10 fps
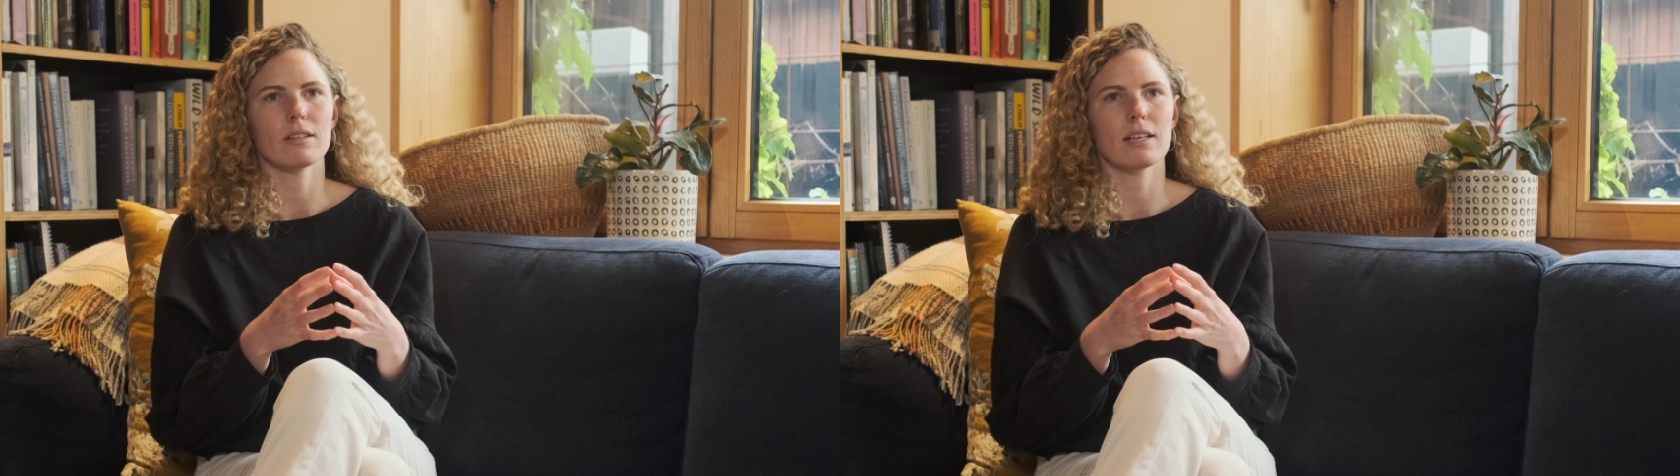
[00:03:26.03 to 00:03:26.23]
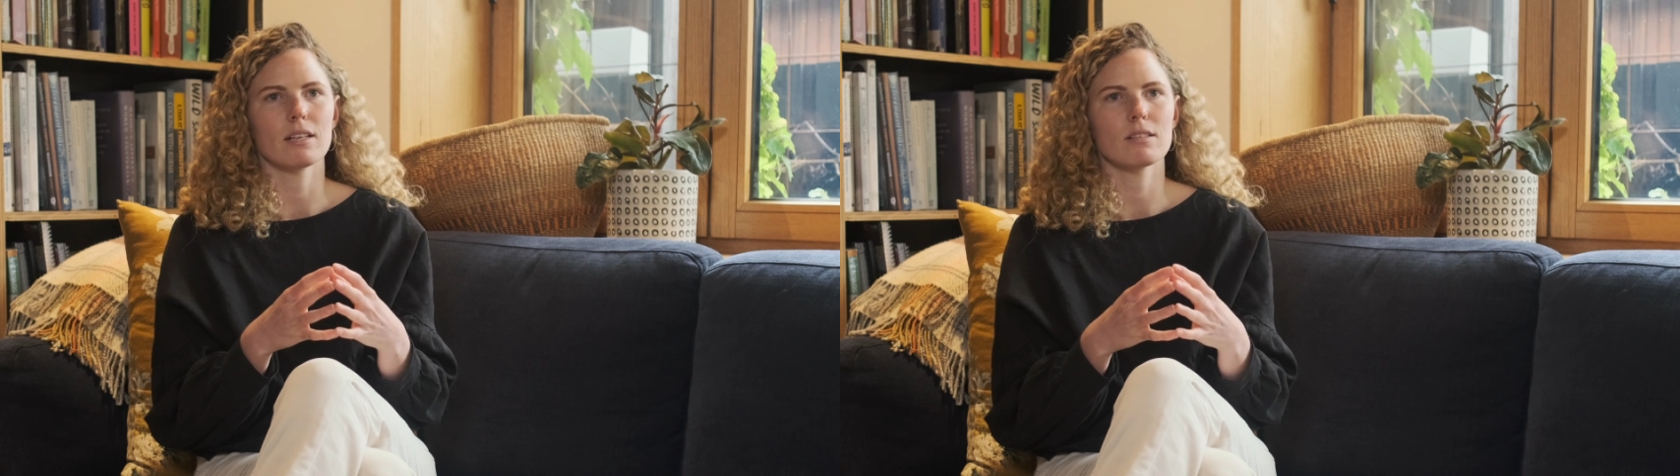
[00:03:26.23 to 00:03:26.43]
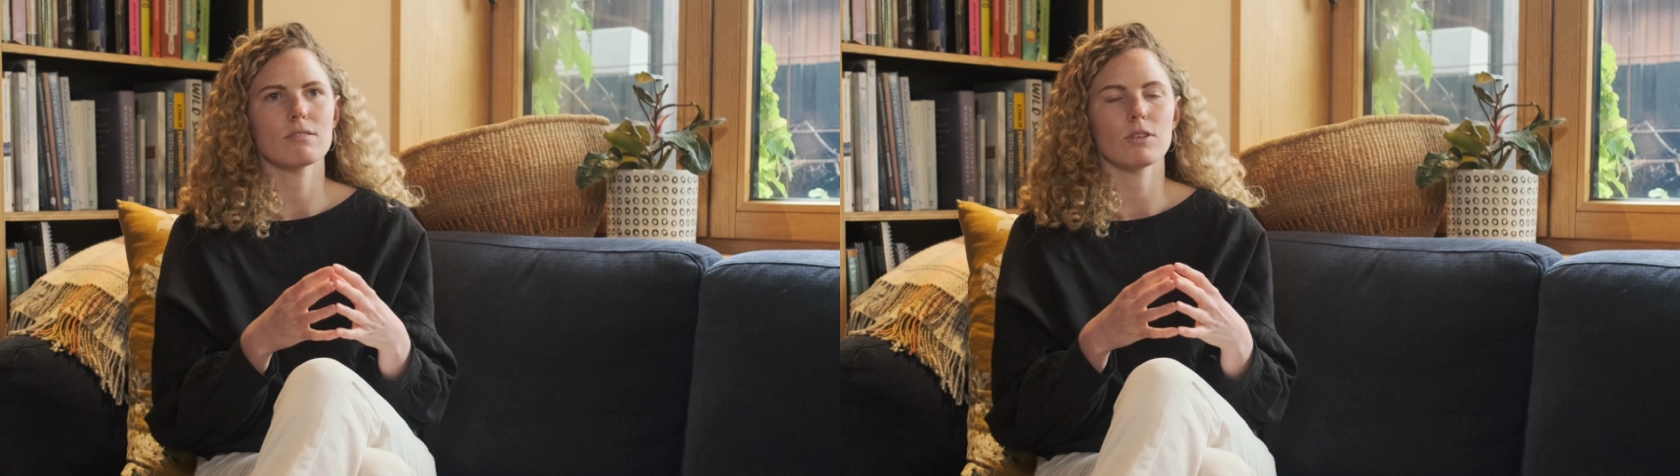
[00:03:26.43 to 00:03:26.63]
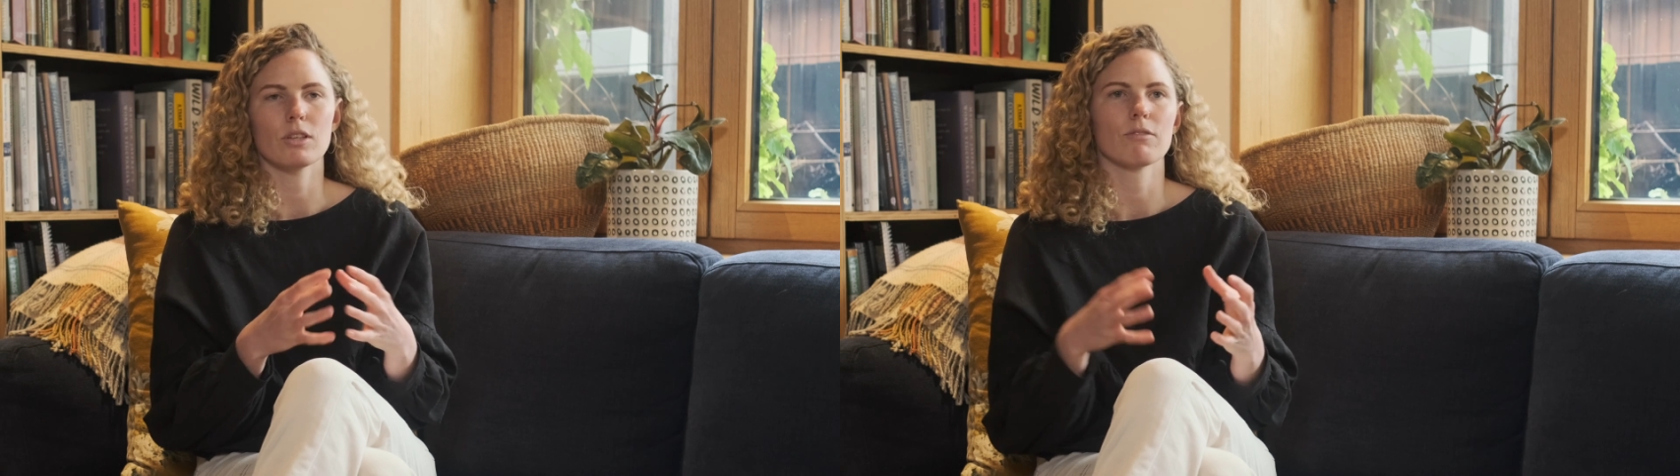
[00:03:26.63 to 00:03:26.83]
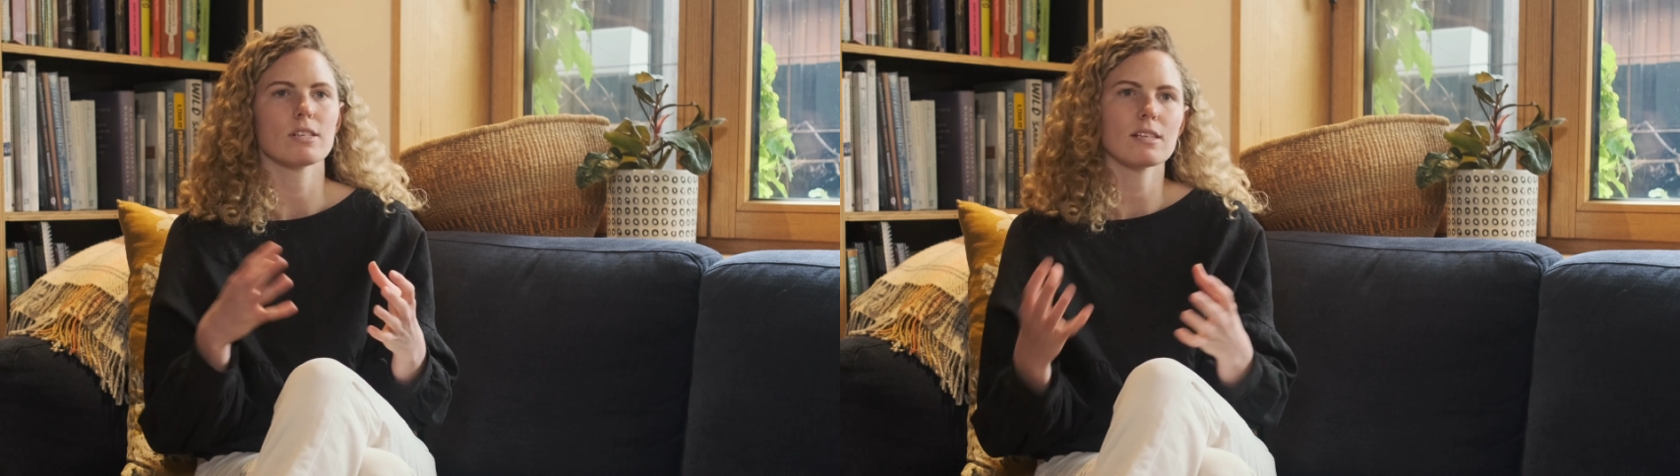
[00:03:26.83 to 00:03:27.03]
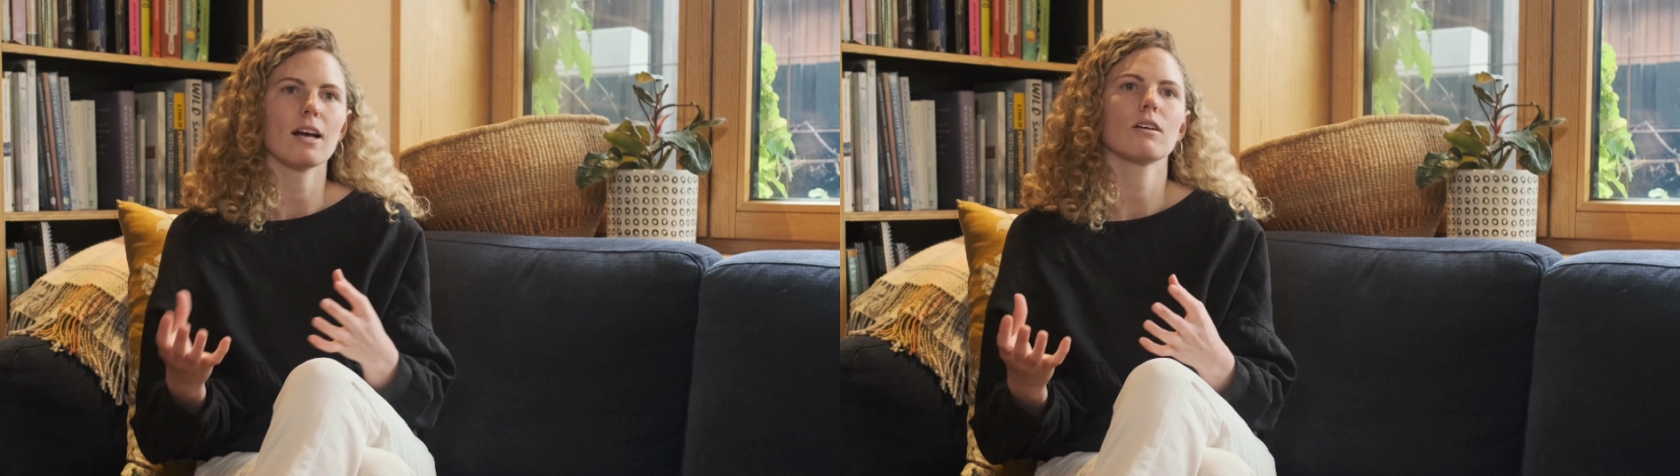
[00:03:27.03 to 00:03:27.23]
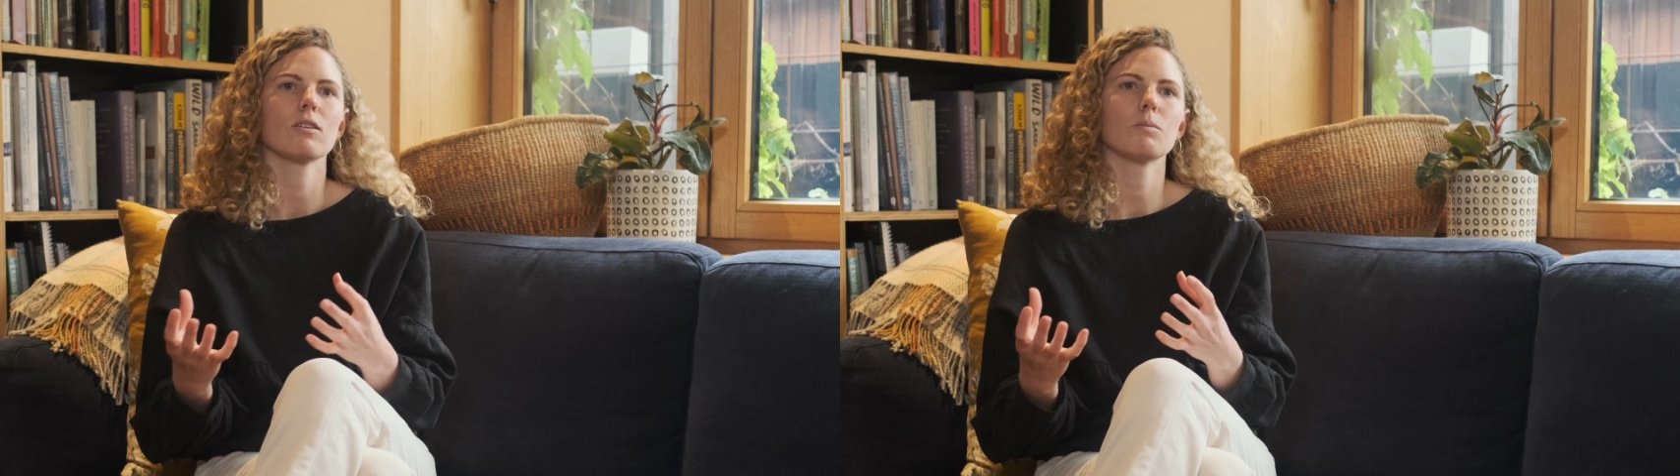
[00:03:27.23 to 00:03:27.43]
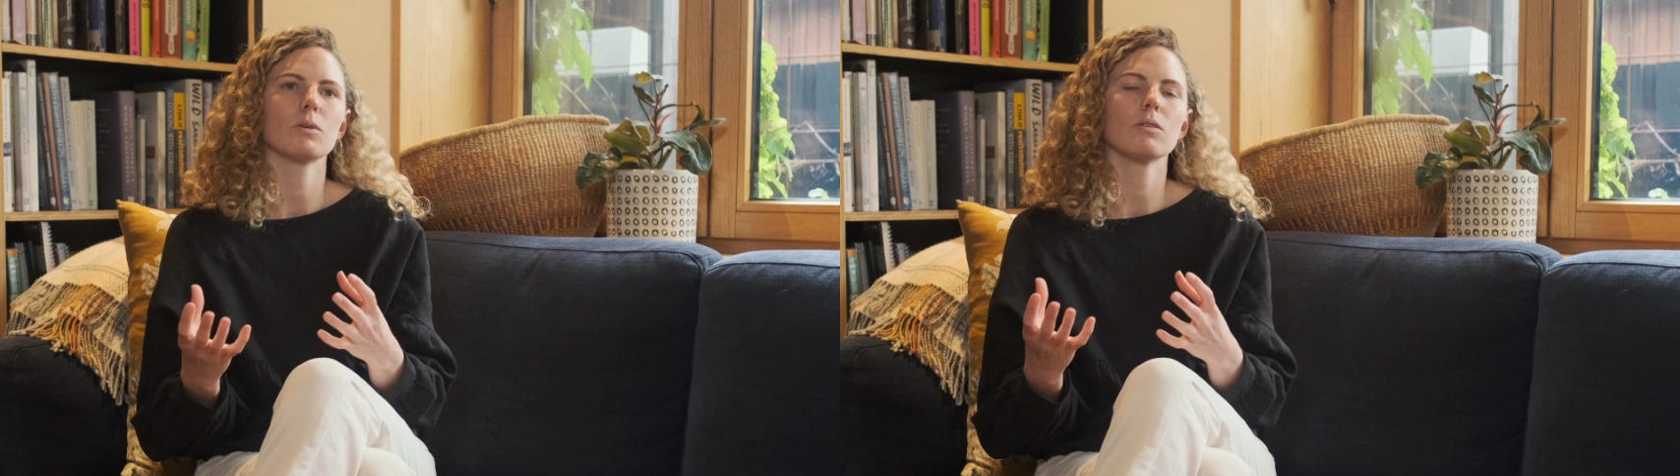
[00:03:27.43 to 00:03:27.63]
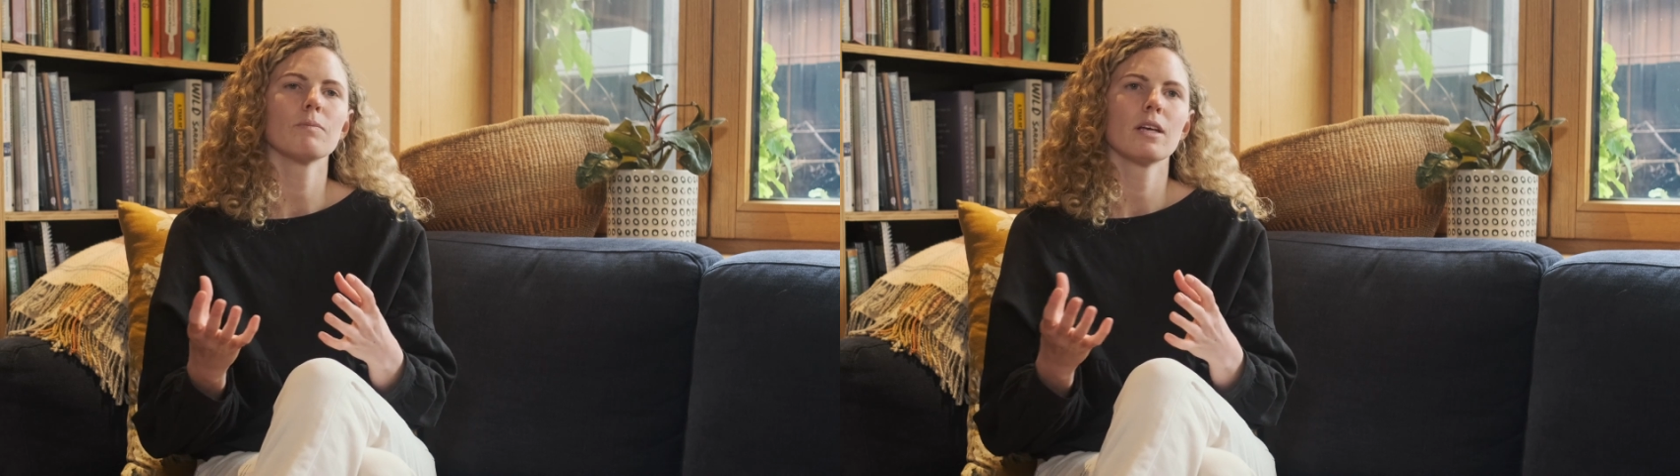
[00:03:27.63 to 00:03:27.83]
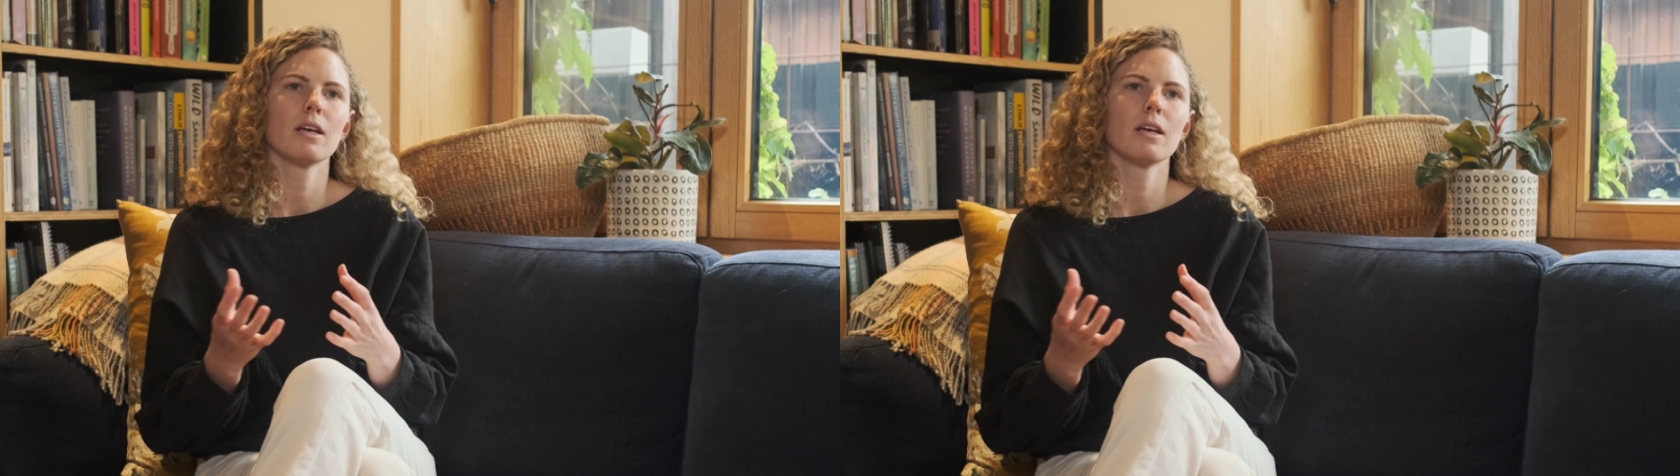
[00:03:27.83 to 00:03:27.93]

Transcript: that is fully recyclable.